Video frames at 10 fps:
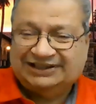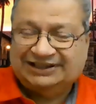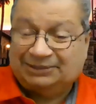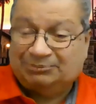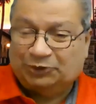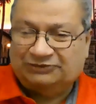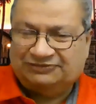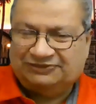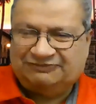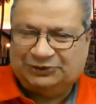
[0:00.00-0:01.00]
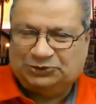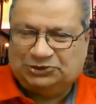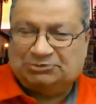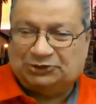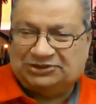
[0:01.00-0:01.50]
a little more of a
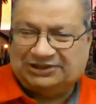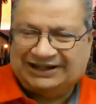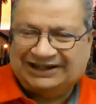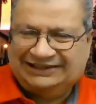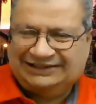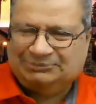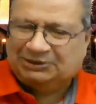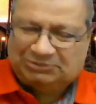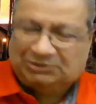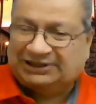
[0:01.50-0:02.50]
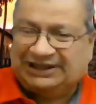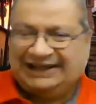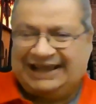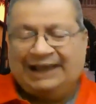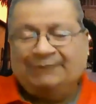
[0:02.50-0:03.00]
fluke more than anything, but we were
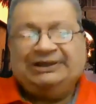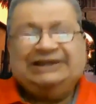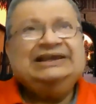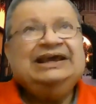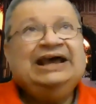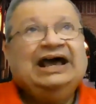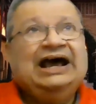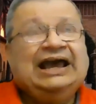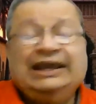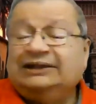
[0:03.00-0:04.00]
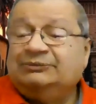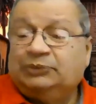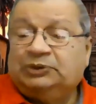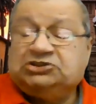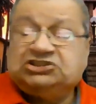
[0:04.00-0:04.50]
kind of happy. And
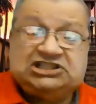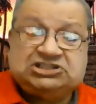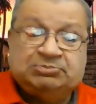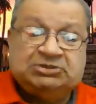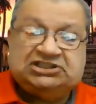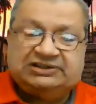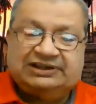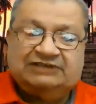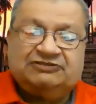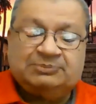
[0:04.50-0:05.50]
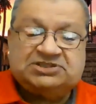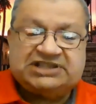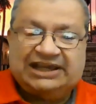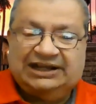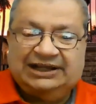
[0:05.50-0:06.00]
we would teach material from
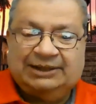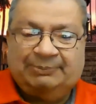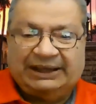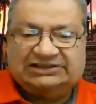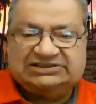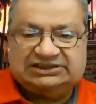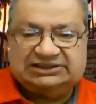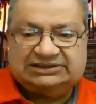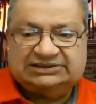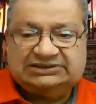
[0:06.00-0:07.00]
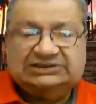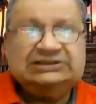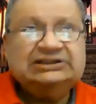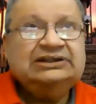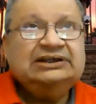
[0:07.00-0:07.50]
Scaling Up Excellence.
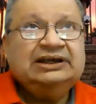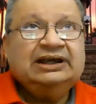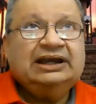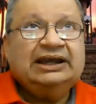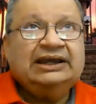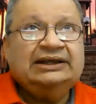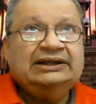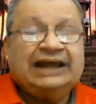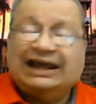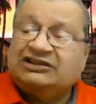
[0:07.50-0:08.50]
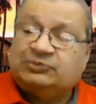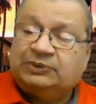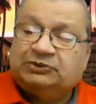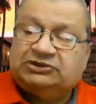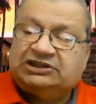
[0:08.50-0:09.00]
And as
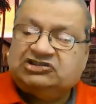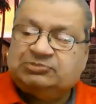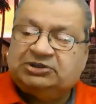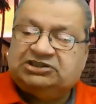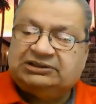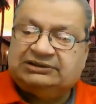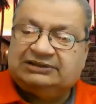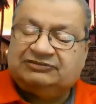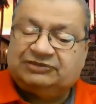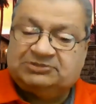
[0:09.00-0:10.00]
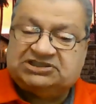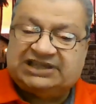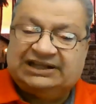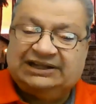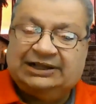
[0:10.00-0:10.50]
we would teach material from
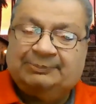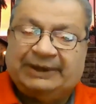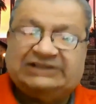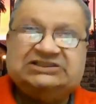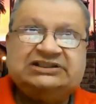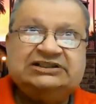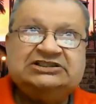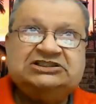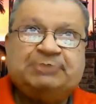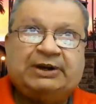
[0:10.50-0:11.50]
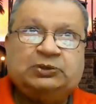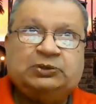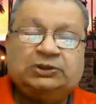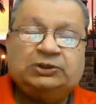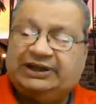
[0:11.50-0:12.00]
Scaling Up Excellence, part of
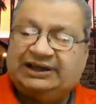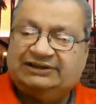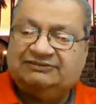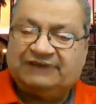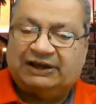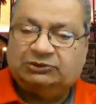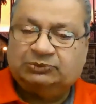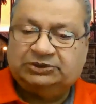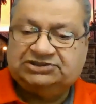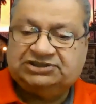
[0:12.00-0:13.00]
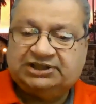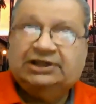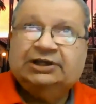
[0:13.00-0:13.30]
what we kind of found was